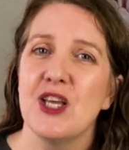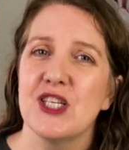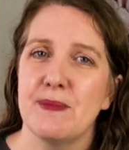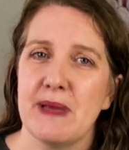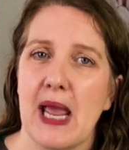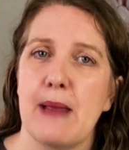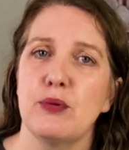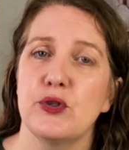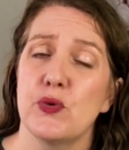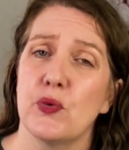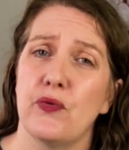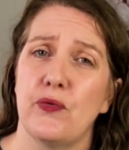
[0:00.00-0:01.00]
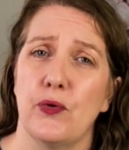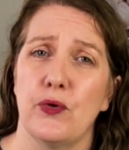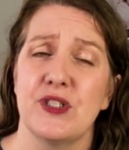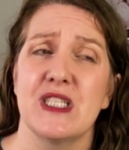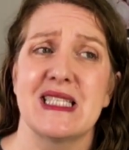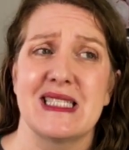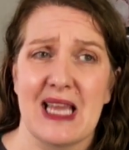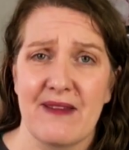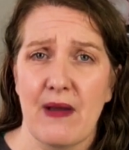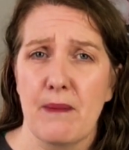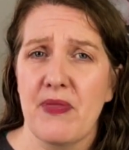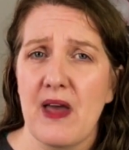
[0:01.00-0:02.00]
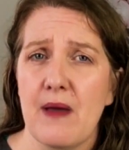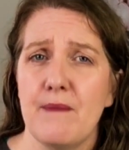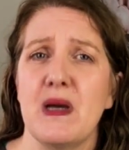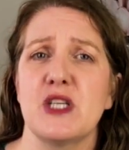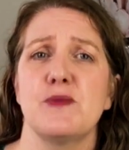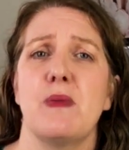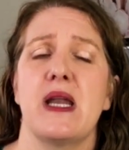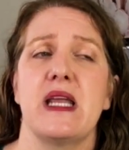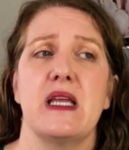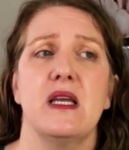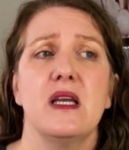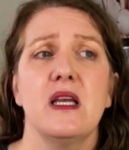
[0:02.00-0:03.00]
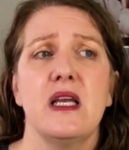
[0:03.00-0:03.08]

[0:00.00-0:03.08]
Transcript: to be able to afford to save up that much money